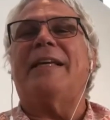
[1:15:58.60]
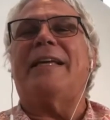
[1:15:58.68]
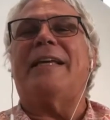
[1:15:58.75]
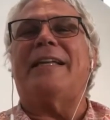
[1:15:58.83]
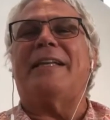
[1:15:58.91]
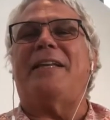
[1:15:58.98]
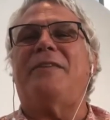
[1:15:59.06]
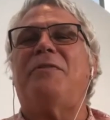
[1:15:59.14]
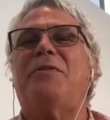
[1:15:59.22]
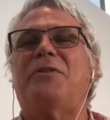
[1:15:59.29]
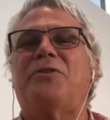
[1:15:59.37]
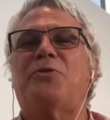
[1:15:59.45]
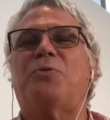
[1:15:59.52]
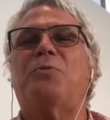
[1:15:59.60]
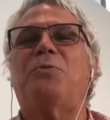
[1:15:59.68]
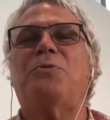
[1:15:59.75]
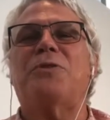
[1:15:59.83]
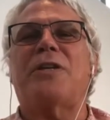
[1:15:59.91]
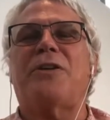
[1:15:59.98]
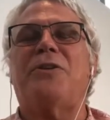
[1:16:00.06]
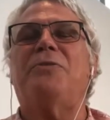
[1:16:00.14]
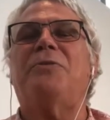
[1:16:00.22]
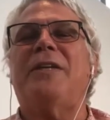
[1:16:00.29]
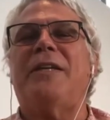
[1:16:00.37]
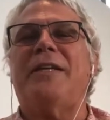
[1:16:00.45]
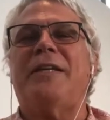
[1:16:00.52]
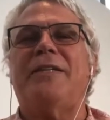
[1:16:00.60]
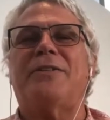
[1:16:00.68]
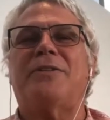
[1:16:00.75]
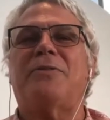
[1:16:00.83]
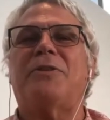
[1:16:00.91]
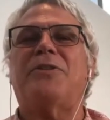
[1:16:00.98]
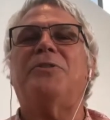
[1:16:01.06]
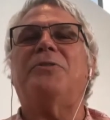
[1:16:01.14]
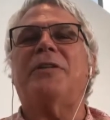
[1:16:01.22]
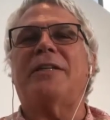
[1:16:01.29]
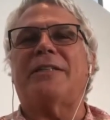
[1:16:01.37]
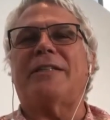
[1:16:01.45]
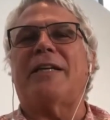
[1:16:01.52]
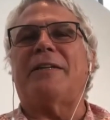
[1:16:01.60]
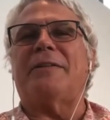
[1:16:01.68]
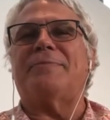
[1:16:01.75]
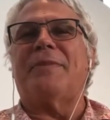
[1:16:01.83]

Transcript: and give you the tools that you need so that you can excel.